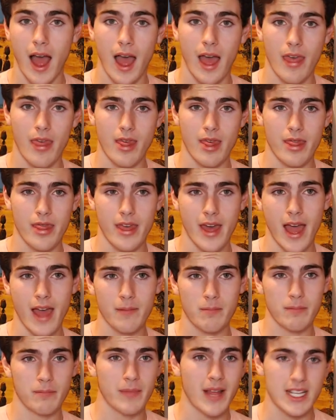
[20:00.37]

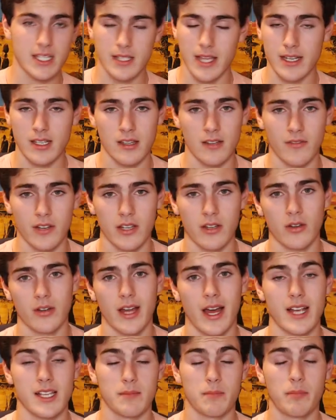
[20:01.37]
that's the end of the video,
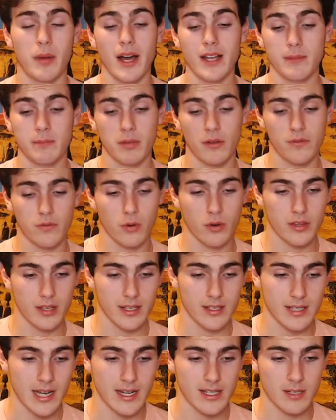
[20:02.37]
guys. But before
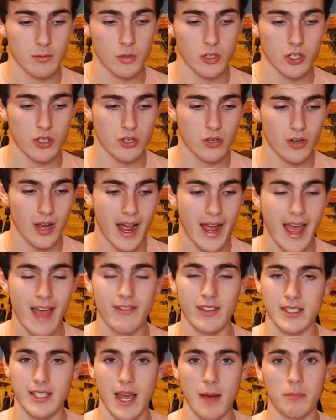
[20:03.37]
this, I want to show you, I have
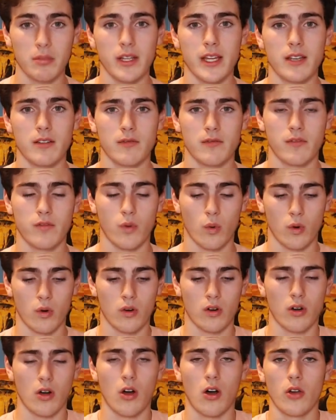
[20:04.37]
the template
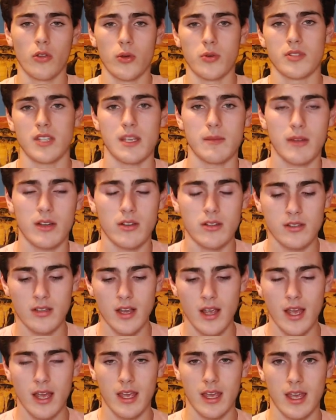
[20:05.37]
for all those emails
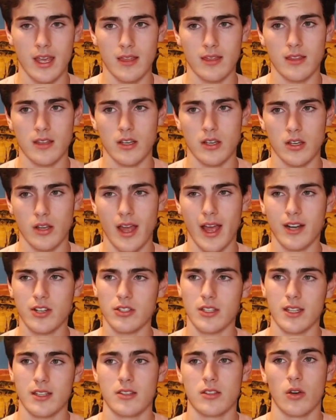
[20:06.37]
in the,
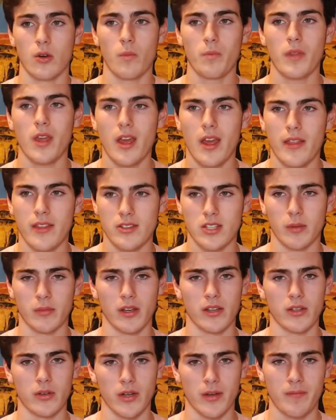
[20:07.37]
actually, so this is how I'm
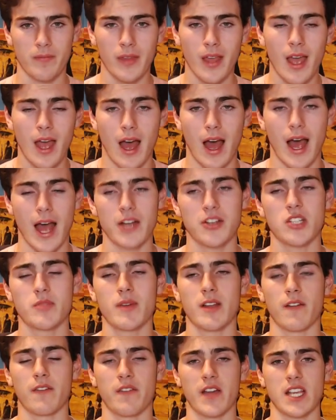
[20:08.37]
gonna do it. I just
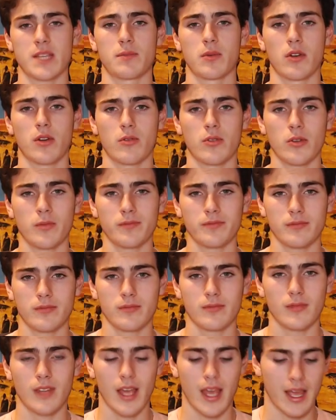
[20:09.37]
made a Facebook group,
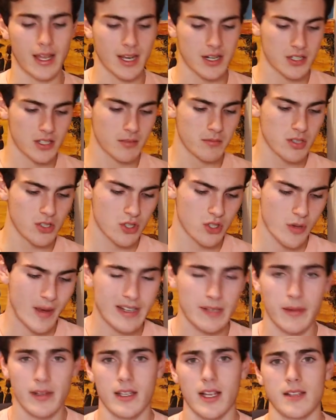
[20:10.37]
and actually let me just go back
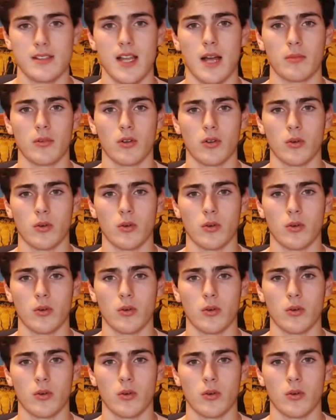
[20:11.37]
to my desktop real